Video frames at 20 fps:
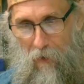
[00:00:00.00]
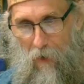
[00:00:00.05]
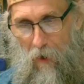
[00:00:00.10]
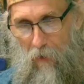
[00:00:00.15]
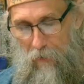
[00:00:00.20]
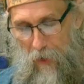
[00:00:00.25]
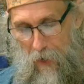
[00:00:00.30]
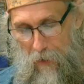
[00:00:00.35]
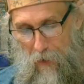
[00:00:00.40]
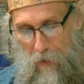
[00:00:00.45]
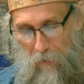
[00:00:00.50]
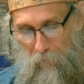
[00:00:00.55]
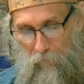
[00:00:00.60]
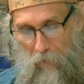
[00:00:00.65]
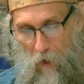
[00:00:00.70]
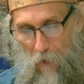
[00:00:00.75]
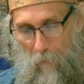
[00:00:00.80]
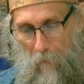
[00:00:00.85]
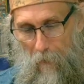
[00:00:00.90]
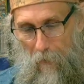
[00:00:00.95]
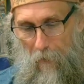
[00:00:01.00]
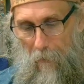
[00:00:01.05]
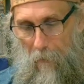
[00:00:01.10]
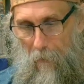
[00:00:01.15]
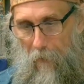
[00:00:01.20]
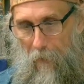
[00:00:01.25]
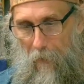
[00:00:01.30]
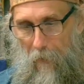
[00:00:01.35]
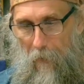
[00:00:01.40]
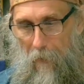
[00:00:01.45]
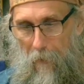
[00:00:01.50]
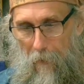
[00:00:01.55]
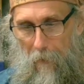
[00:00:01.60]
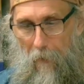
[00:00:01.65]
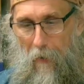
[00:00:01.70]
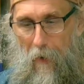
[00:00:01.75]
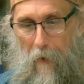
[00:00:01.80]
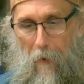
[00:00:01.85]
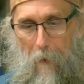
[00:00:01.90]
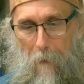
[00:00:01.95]
Okay, so
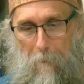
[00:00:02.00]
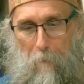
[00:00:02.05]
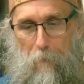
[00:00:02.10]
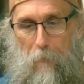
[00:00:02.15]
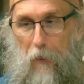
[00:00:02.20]
um,